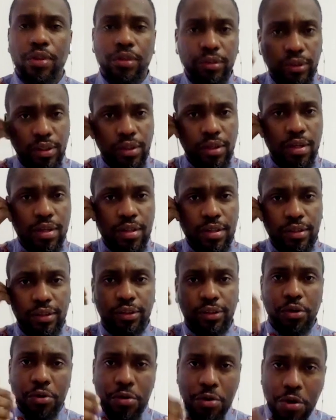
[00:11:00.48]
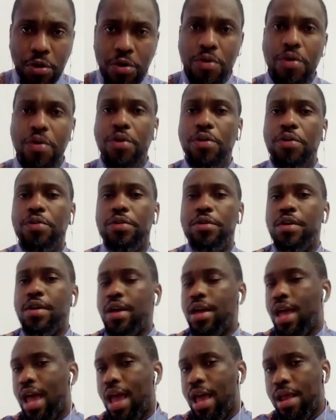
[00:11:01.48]
You know? So Congo
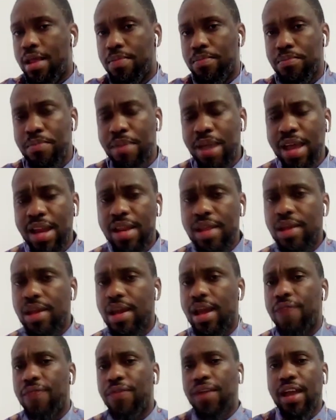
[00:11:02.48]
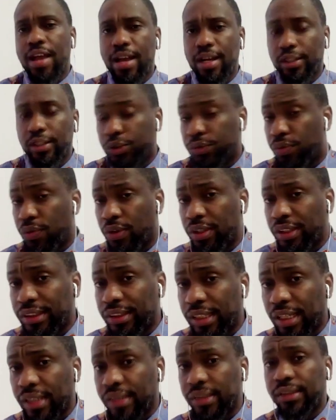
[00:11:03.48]
and many African countries,
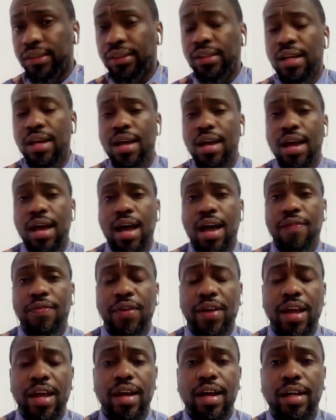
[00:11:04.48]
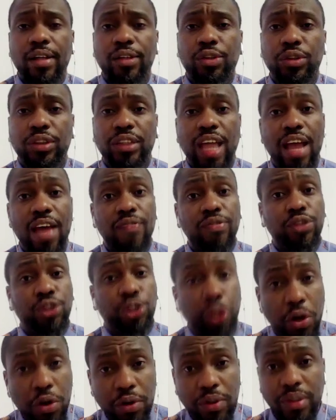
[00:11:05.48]
forty-six African countries have
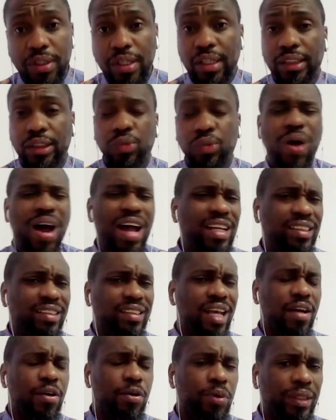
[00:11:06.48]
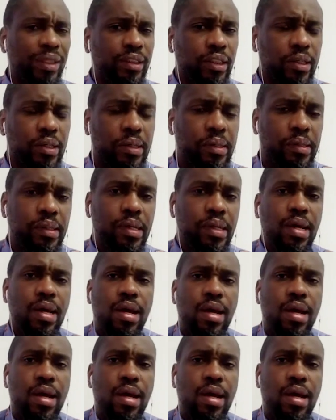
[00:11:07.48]
joined this. Why is that critical?